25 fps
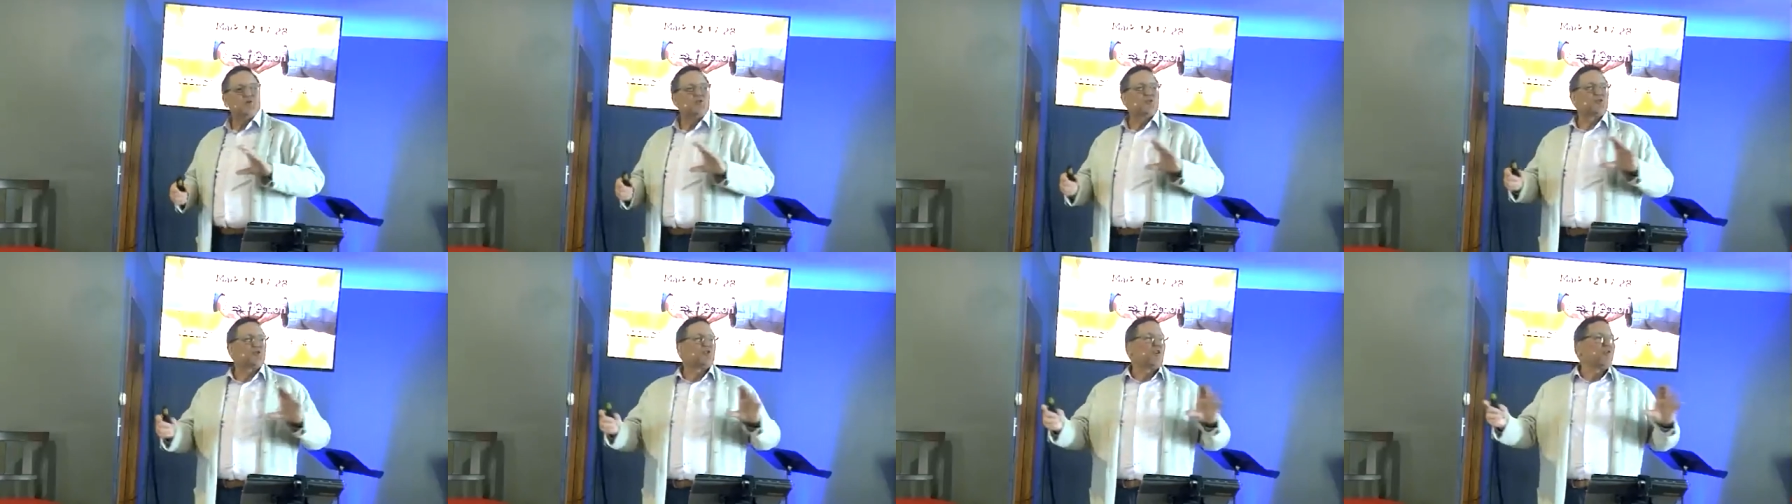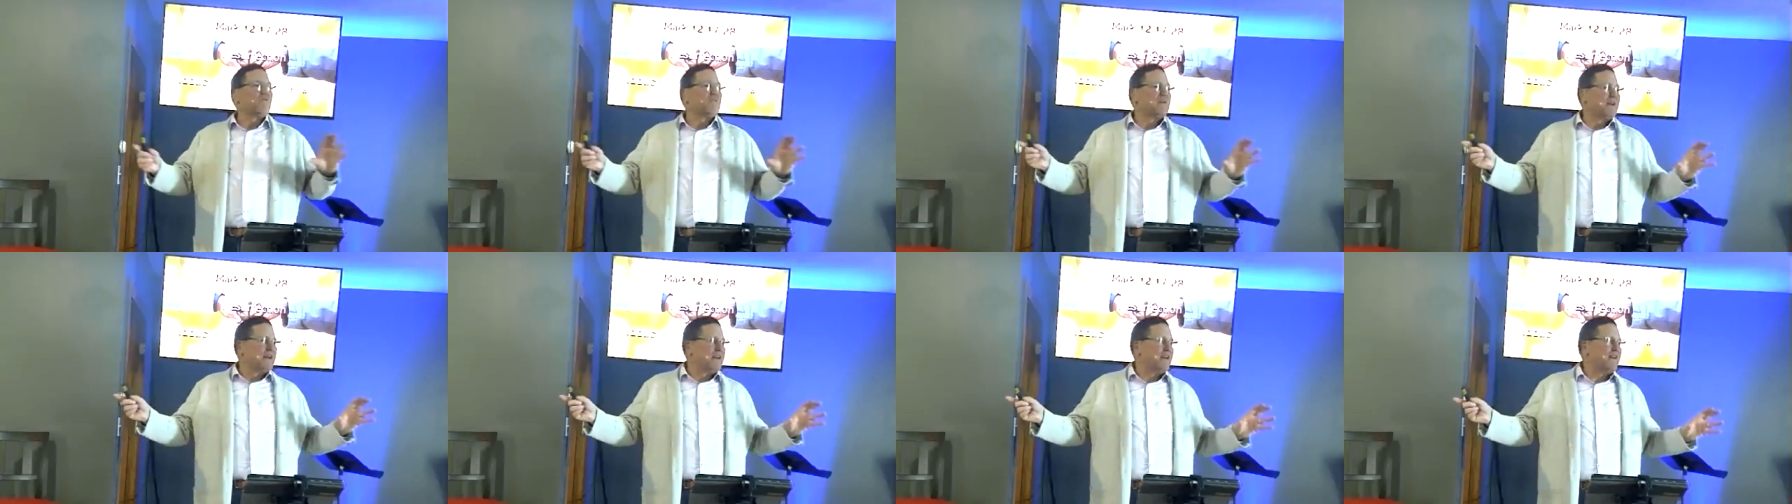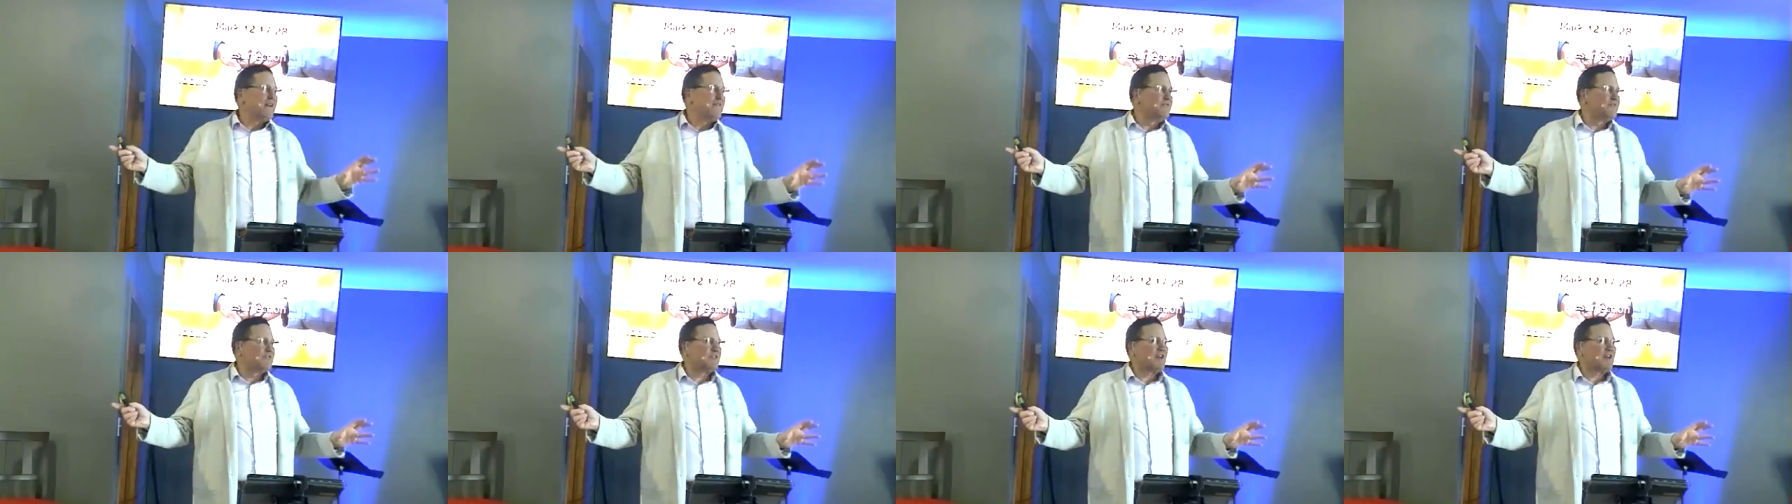
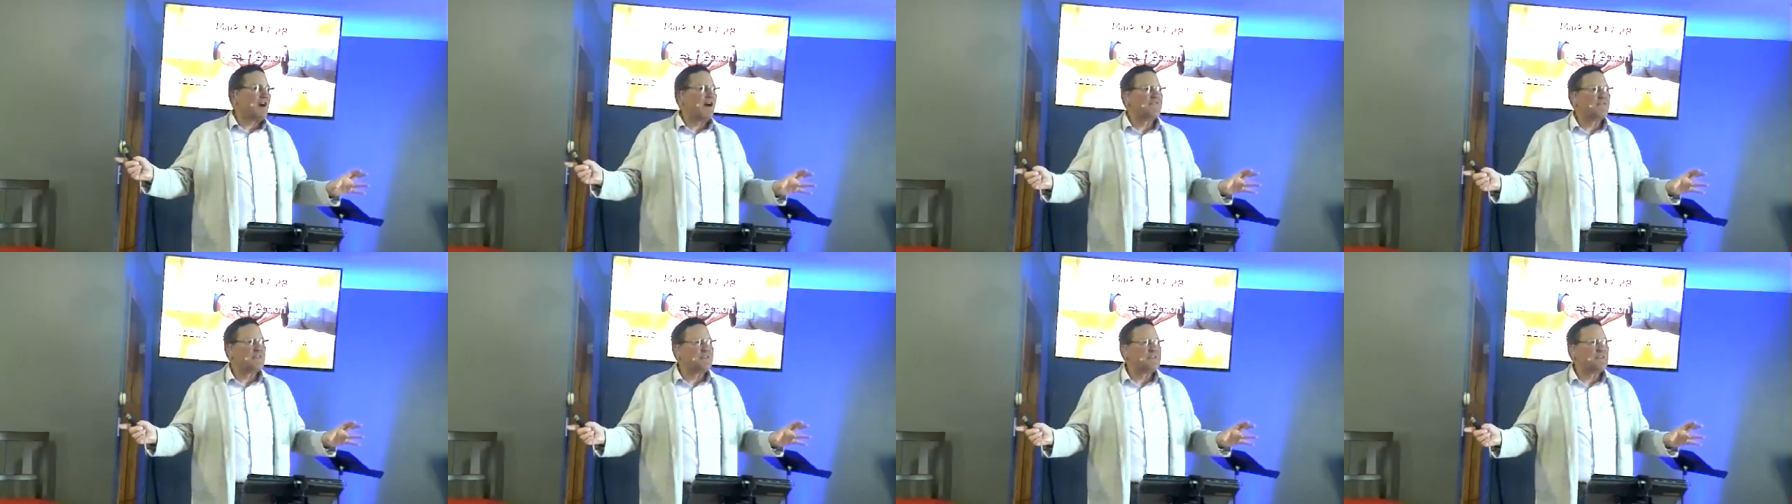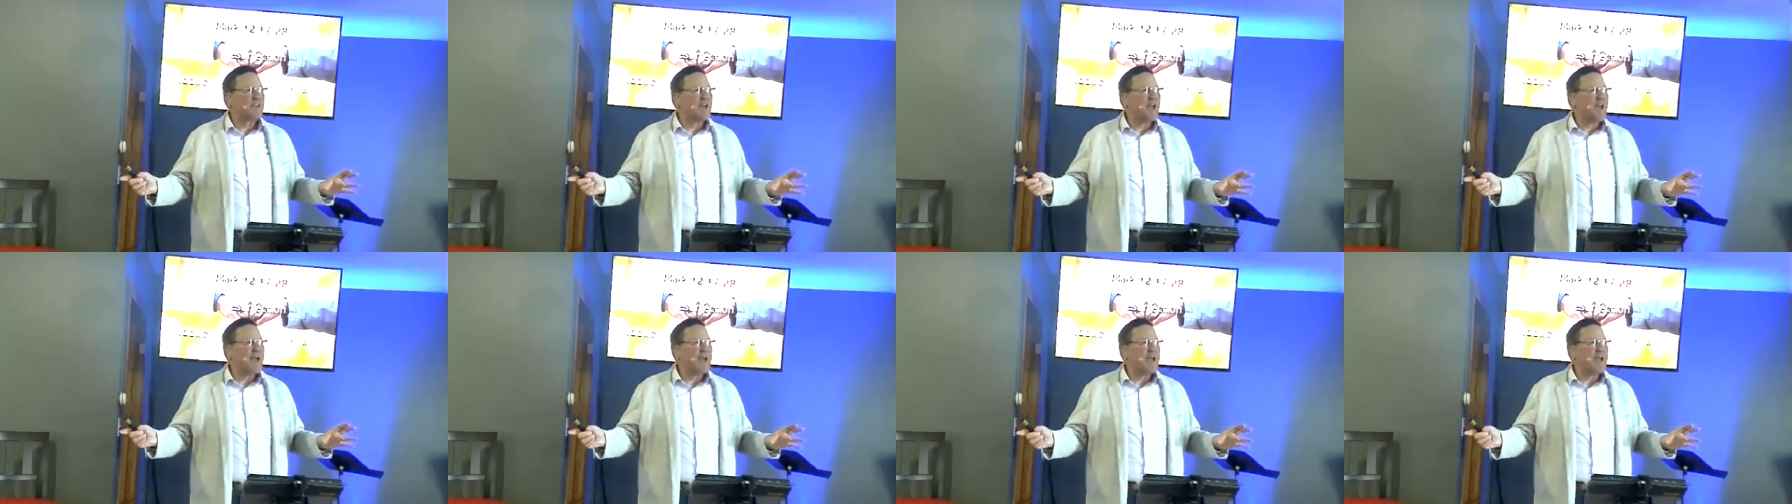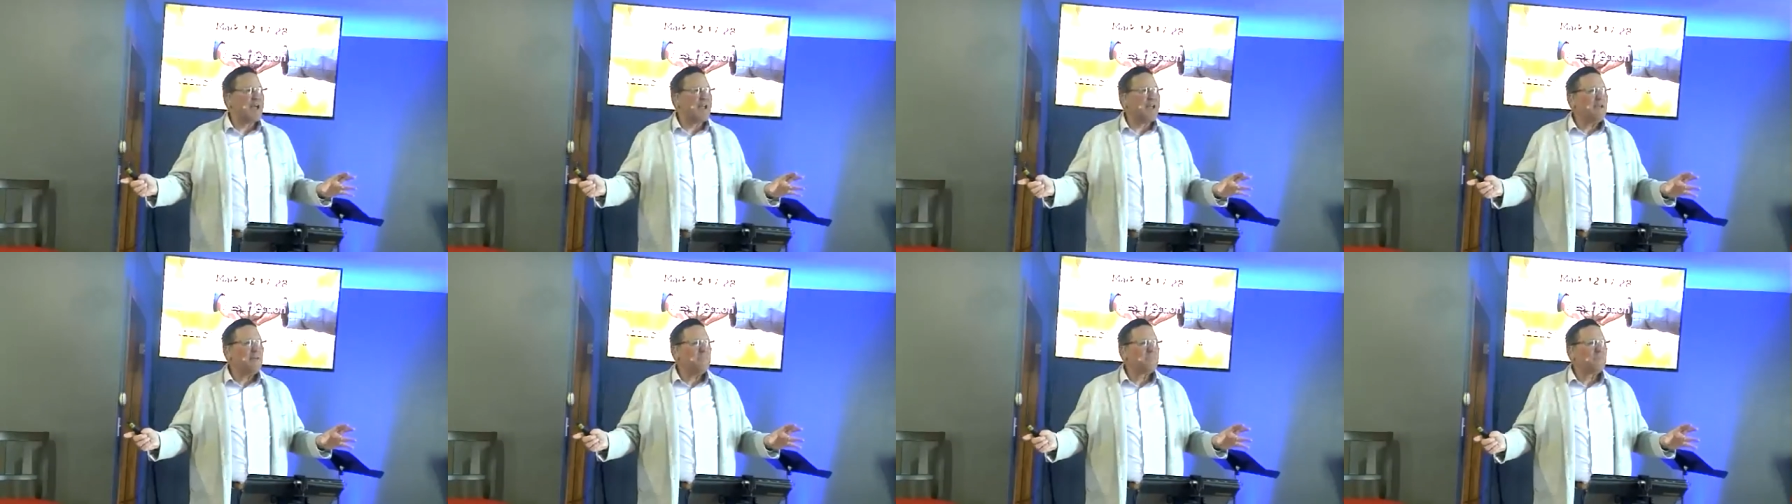conservatives of the
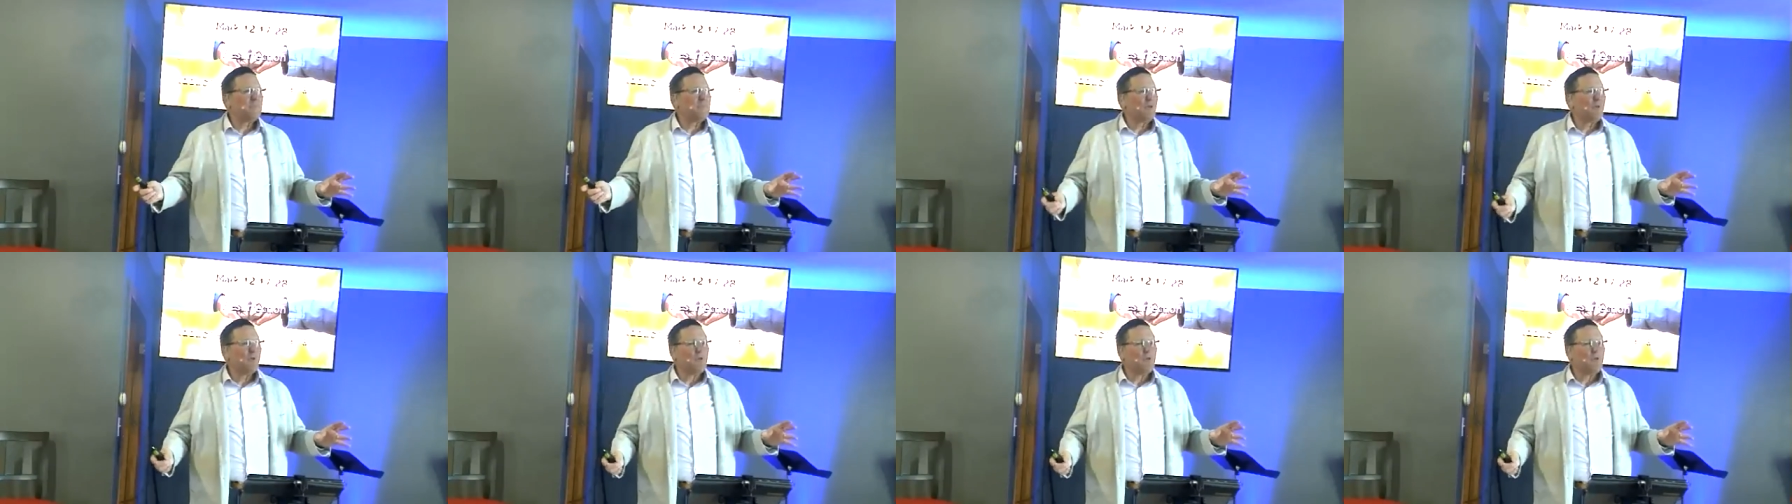day,